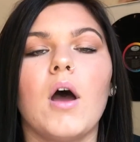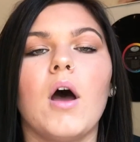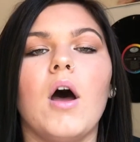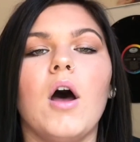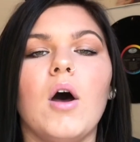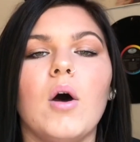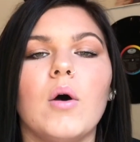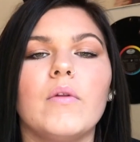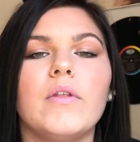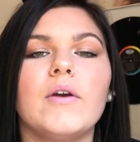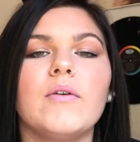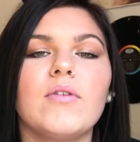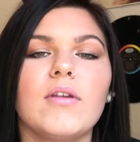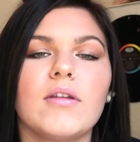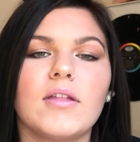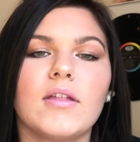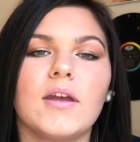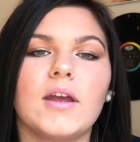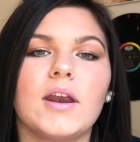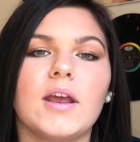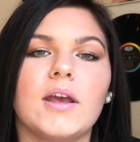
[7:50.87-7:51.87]
Oh, there's this
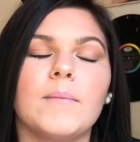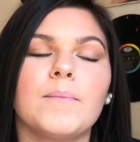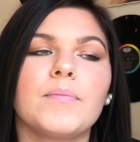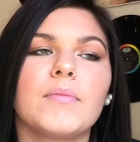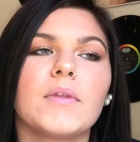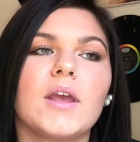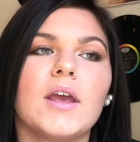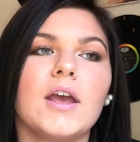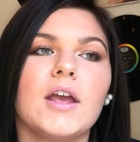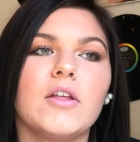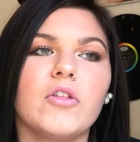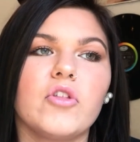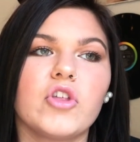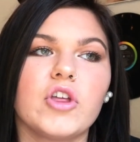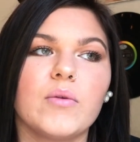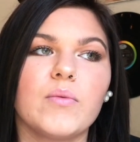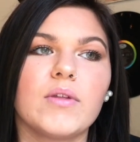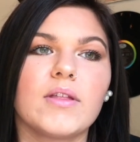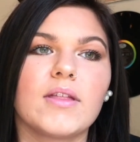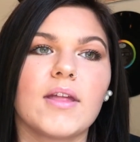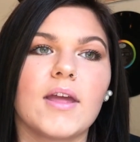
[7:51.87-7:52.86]
lady, and she
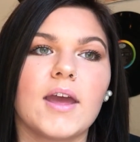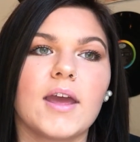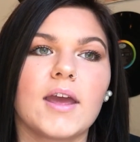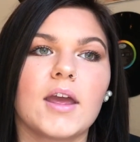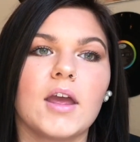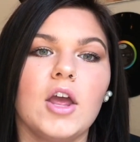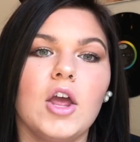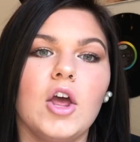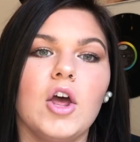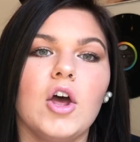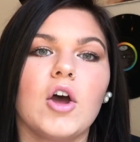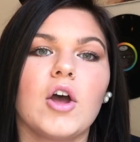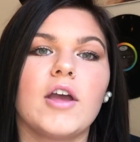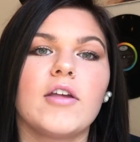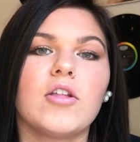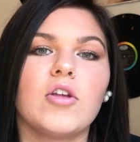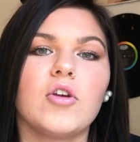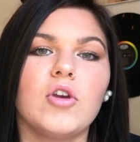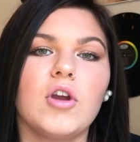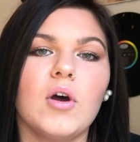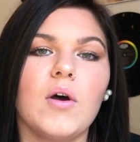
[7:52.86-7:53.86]
was like, okay,
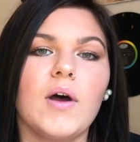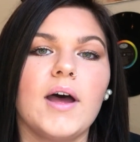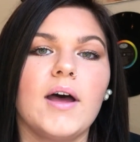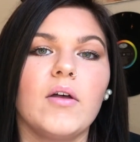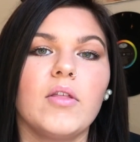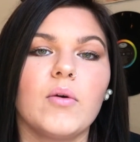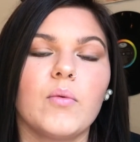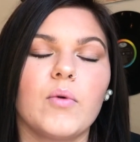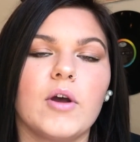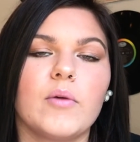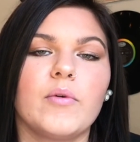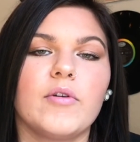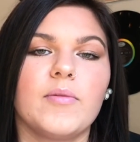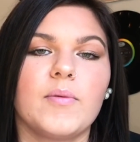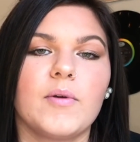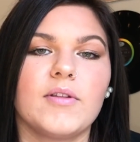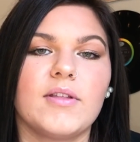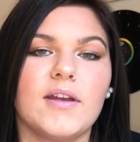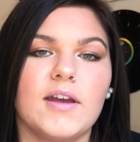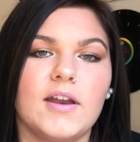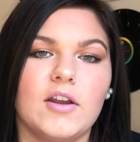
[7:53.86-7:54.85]
so you know how the world was
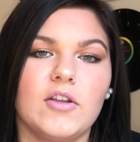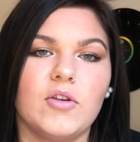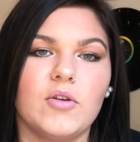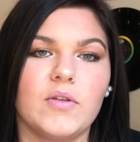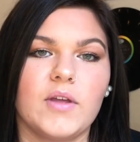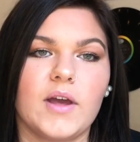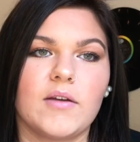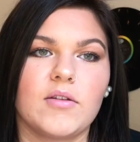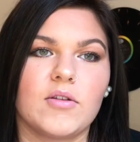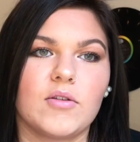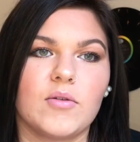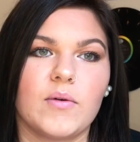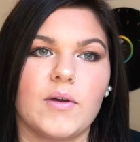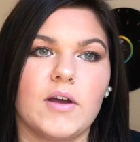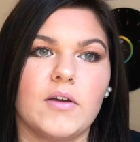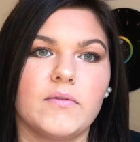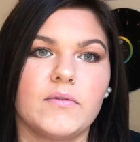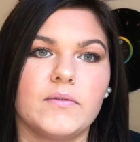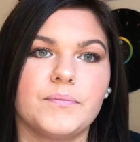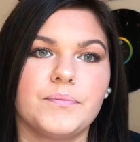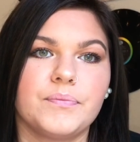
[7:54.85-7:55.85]
supposed to end in 2012?